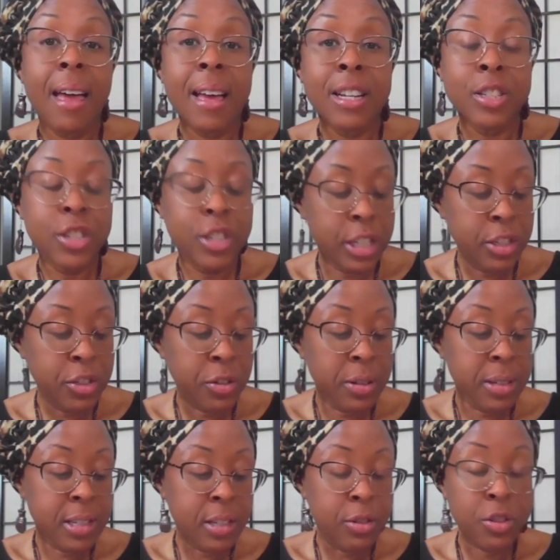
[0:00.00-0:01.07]
ginger
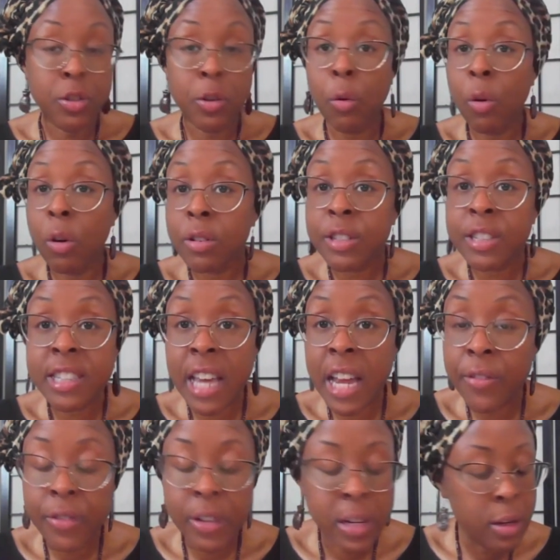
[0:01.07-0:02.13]
essential oil
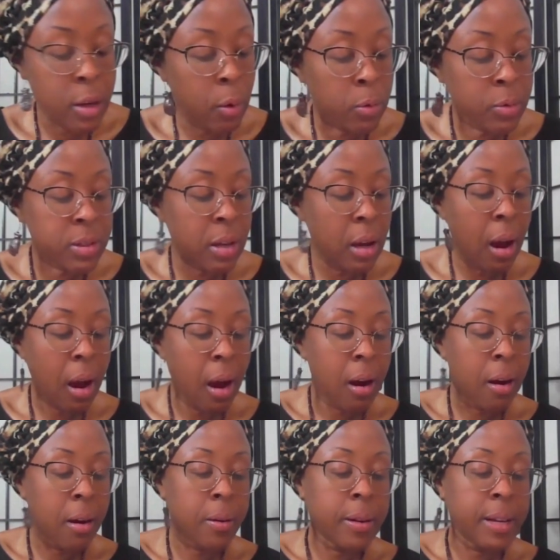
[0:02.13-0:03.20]
safety notes
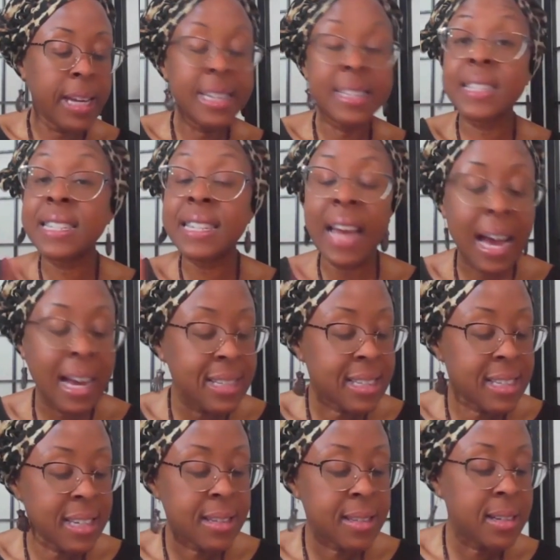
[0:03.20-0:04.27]
are it's
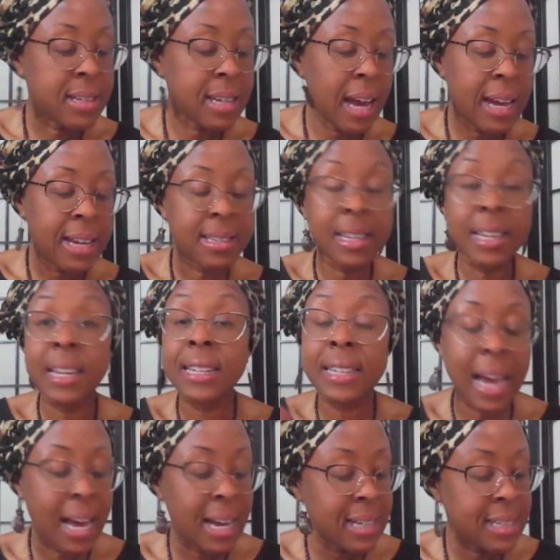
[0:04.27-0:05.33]
non-sensitizing,
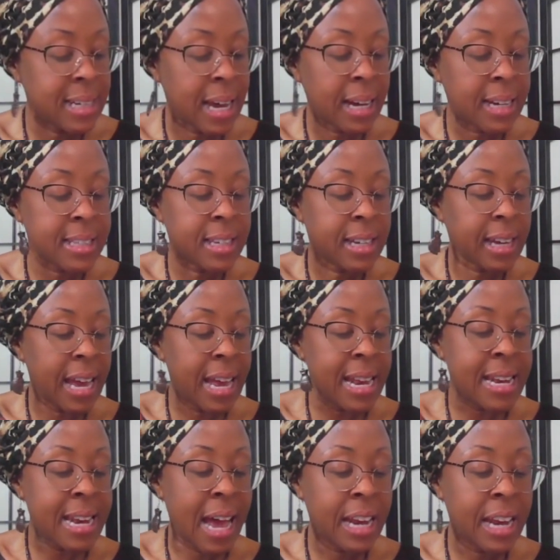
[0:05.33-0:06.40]
non-toxic,
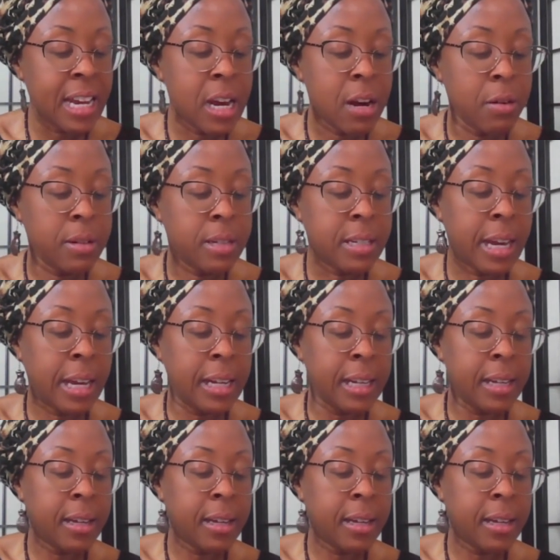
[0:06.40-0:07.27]
and non-irritating,